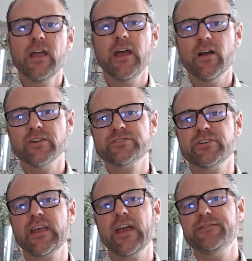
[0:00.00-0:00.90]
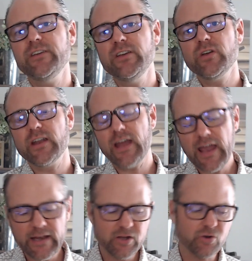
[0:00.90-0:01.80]
and all of a sudden caffeine, you get a
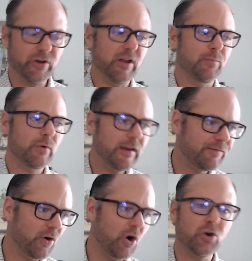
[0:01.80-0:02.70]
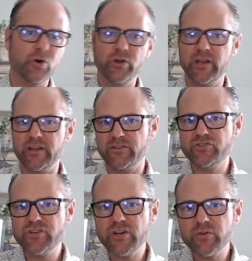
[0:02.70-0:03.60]
headache, or you get brain fog, or you get
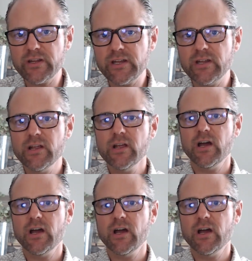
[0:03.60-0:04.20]
jittery,